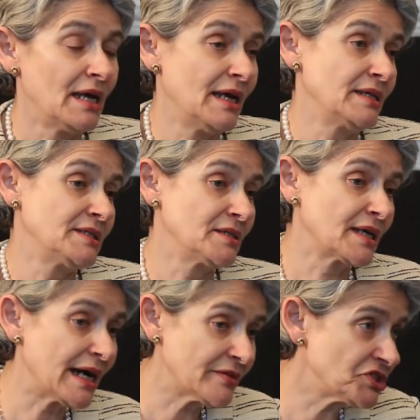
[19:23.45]
as
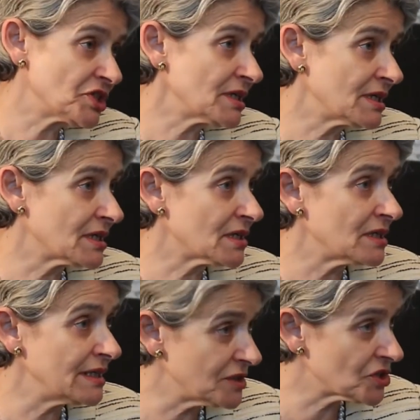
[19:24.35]
encouraging
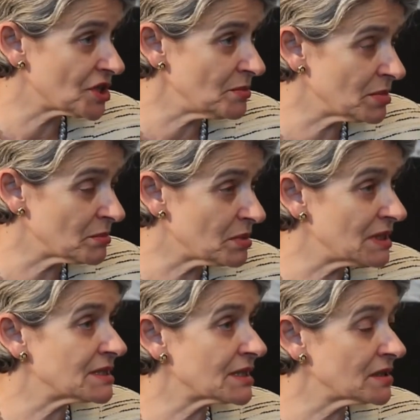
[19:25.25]
leadership,
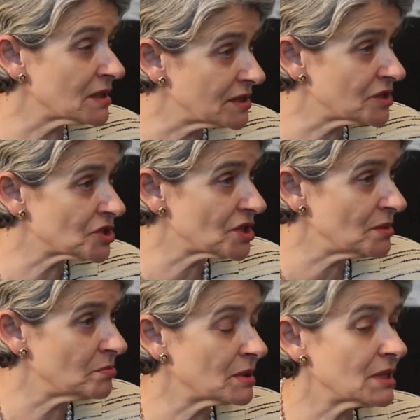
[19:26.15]
political leadership,